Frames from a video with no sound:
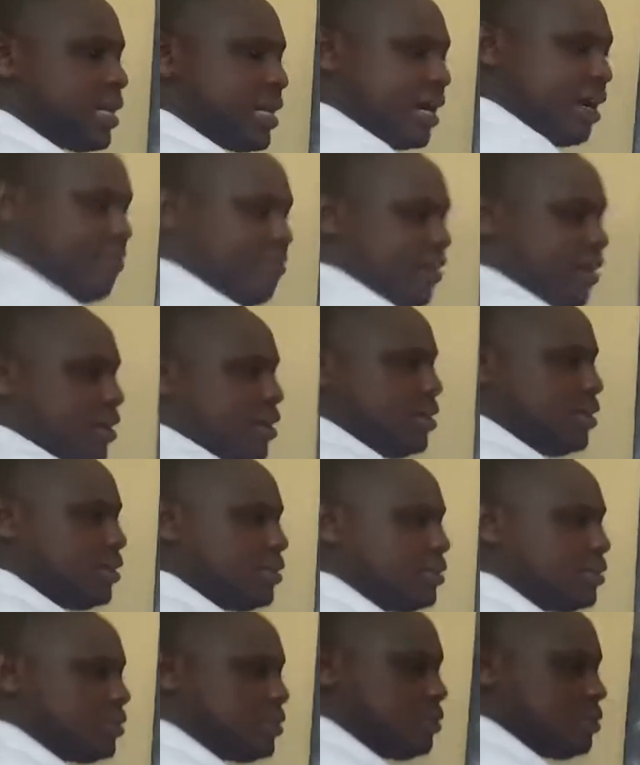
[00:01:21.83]
cover,
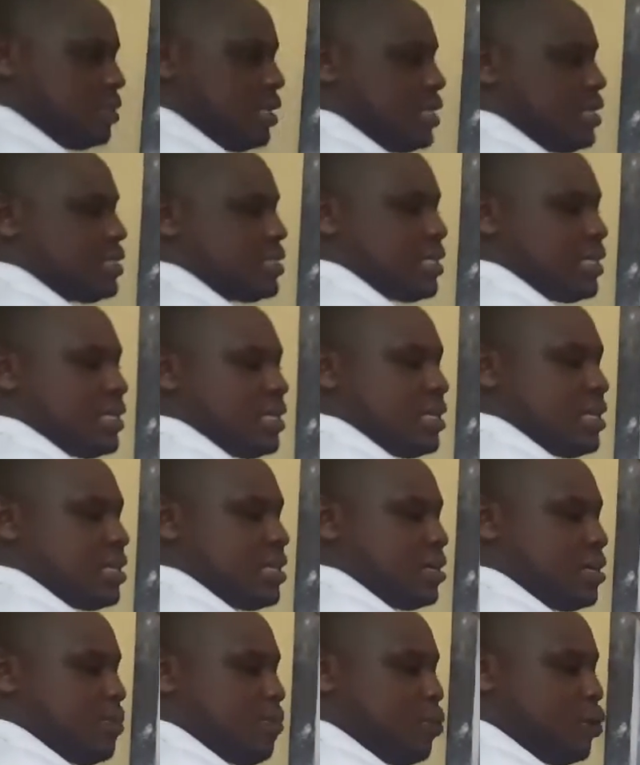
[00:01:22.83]
that is the
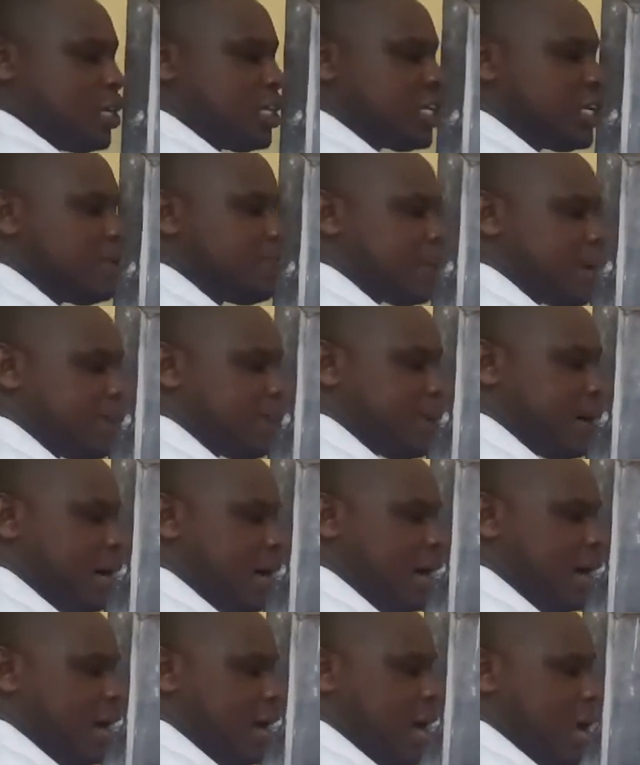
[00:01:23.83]
polythene
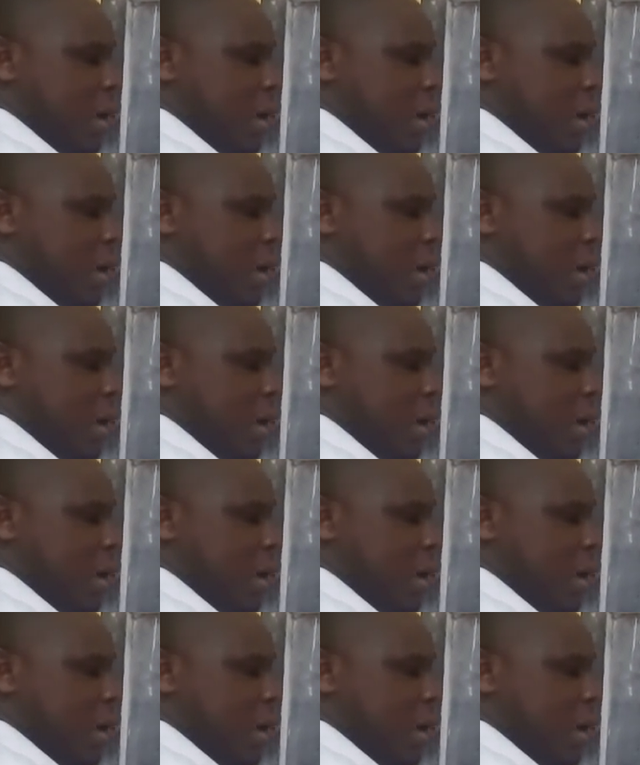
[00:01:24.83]
paper,